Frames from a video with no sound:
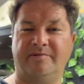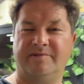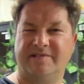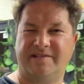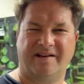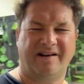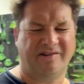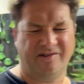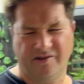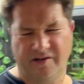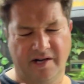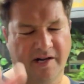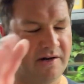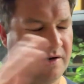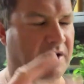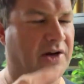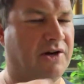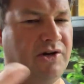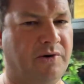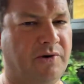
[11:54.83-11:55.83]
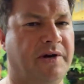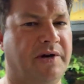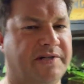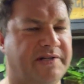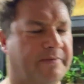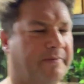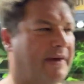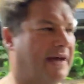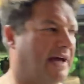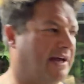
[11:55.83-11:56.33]
was I knew what it's
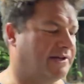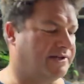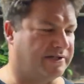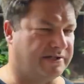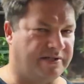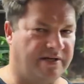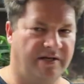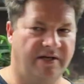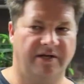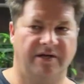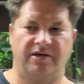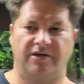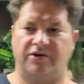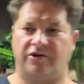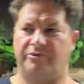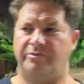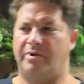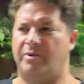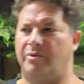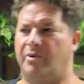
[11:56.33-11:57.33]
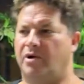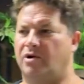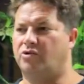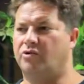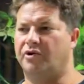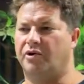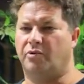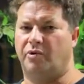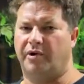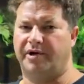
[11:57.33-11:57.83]
about. Just couldn't remember what I
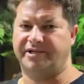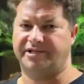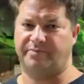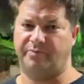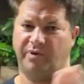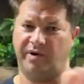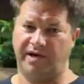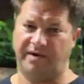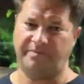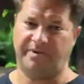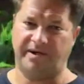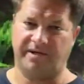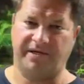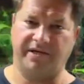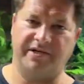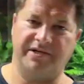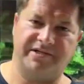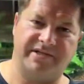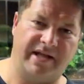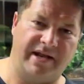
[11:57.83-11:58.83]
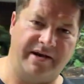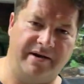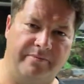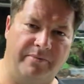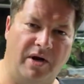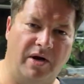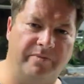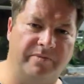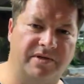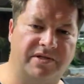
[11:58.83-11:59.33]
called it. What is the point? I'm gonna get into that in a
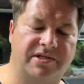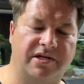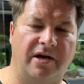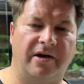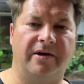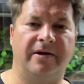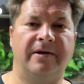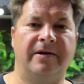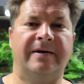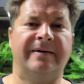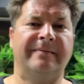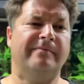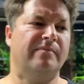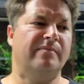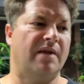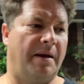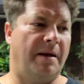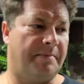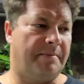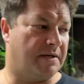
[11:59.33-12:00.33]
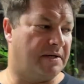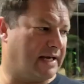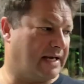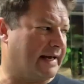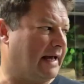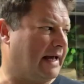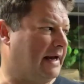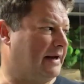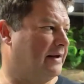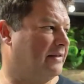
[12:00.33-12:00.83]
moment. So I'm gonna
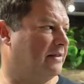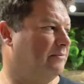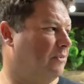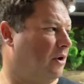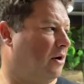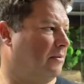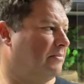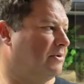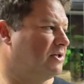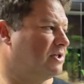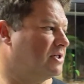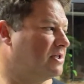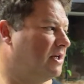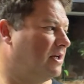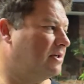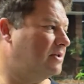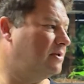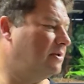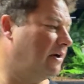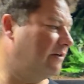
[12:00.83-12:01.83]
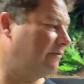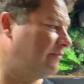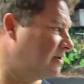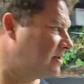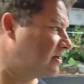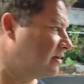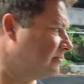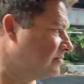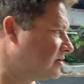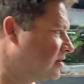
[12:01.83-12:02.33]
take out another mom, but just now too, I've
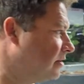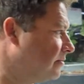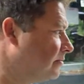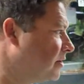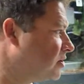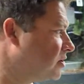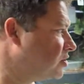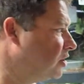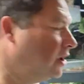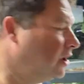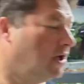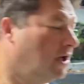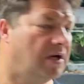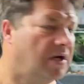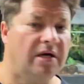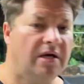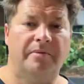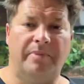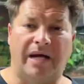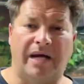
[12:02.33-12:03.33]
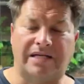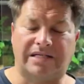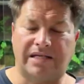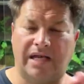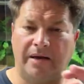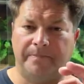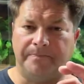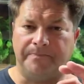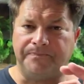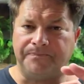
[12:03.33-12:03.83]
missed him so much. But
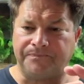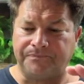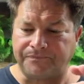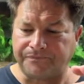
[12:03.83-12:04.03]
I